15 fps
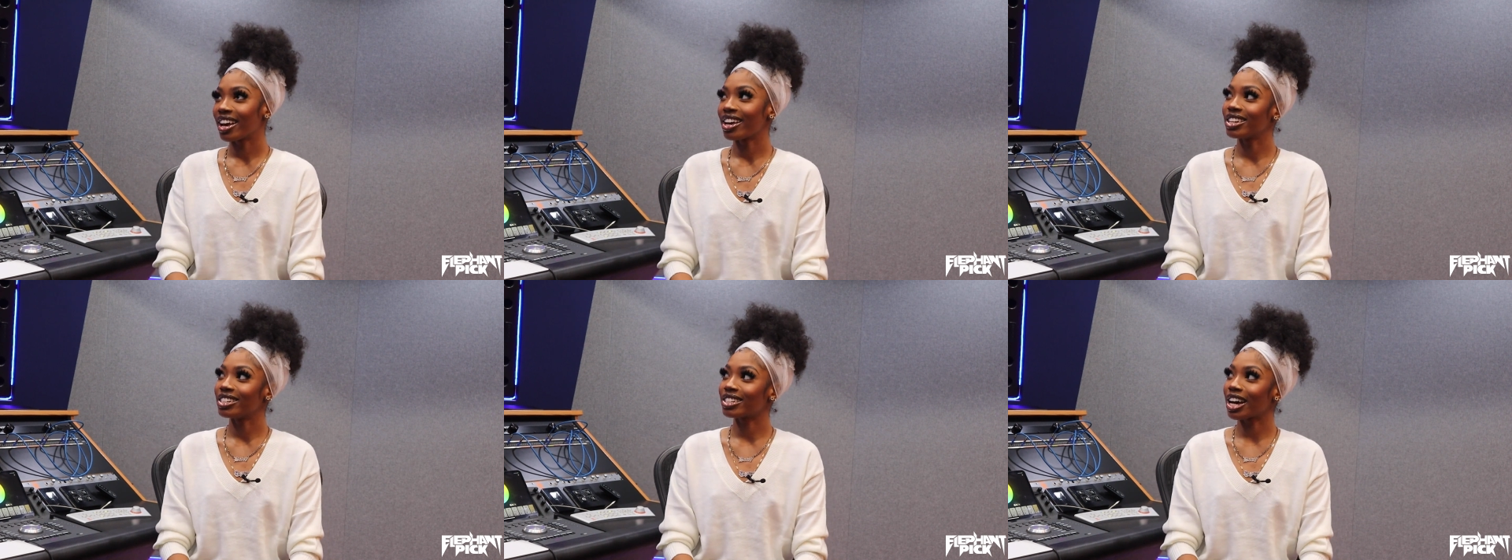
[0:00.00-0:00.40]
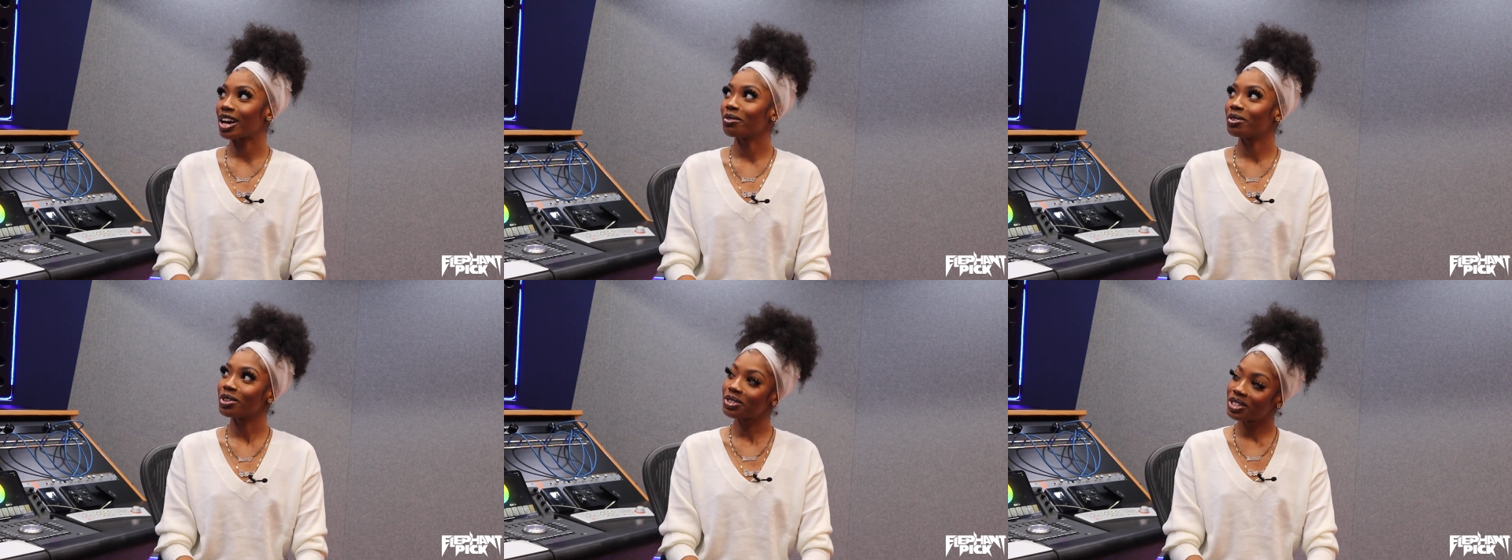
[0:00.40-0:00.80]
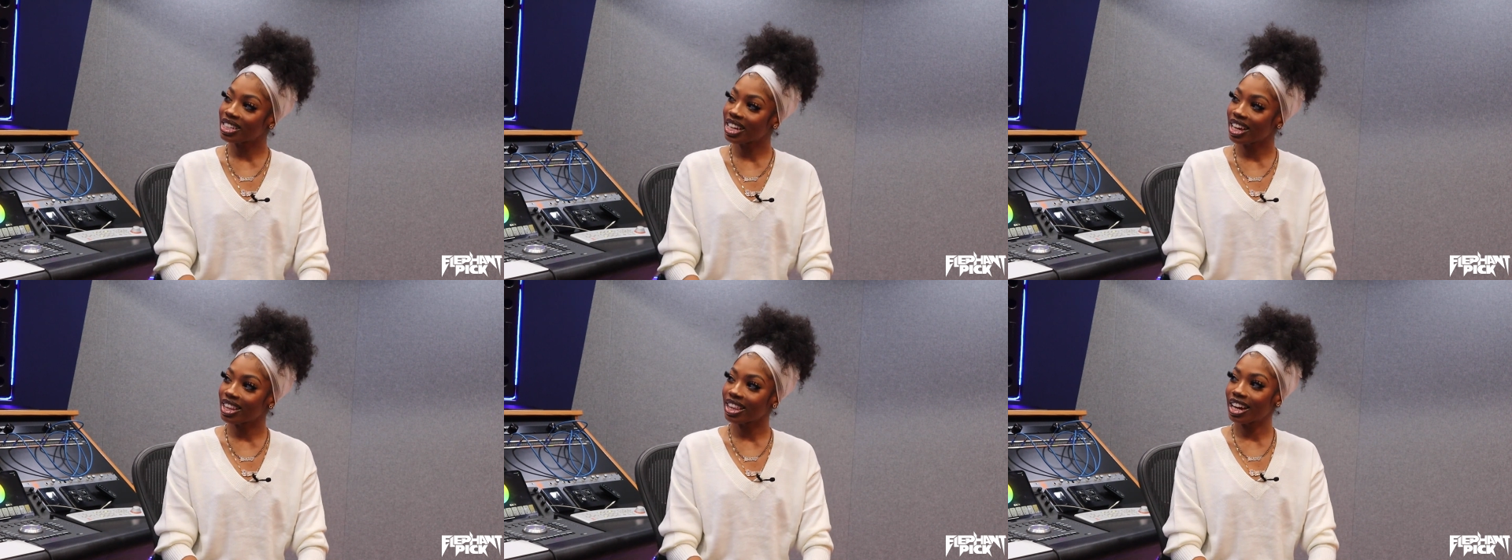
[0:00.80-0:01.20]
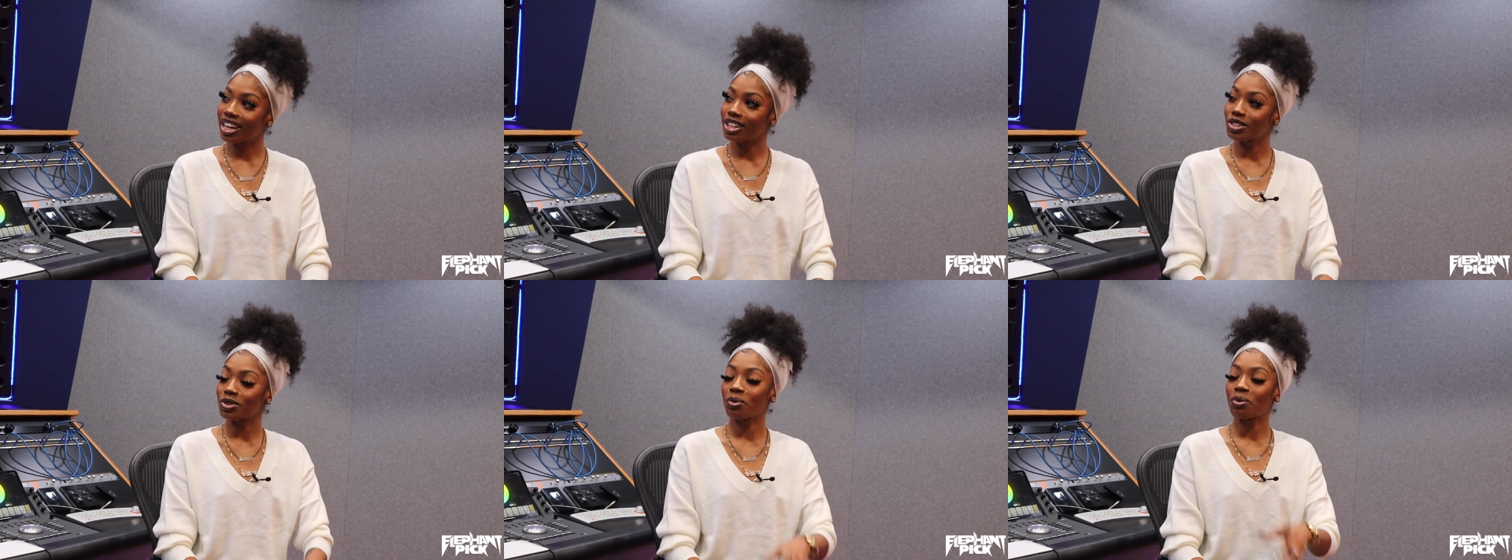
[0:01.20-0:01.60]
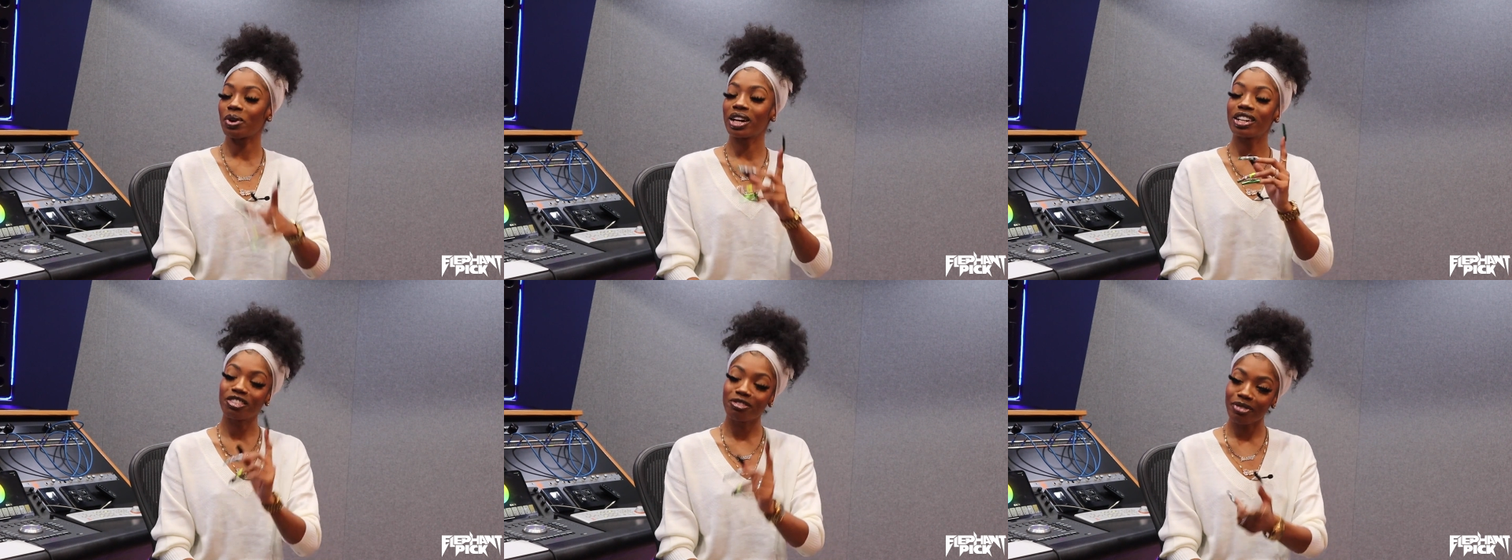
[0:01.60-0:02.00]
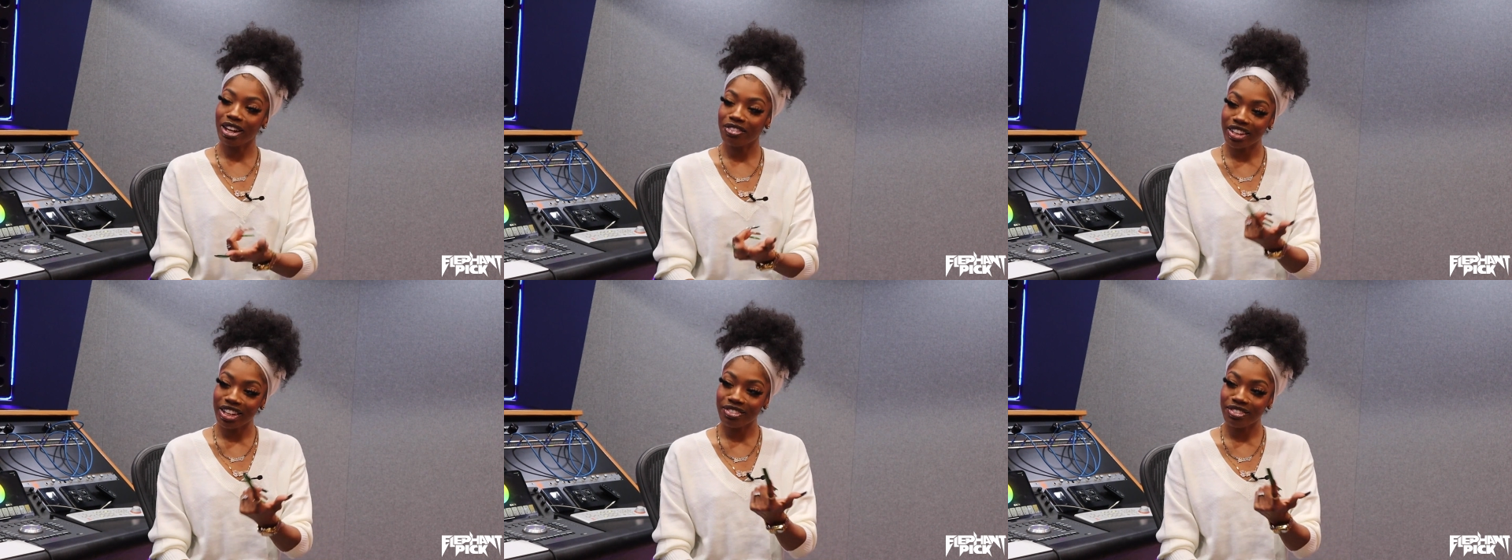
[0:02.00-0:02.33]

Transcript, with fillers: and I will say that is one of my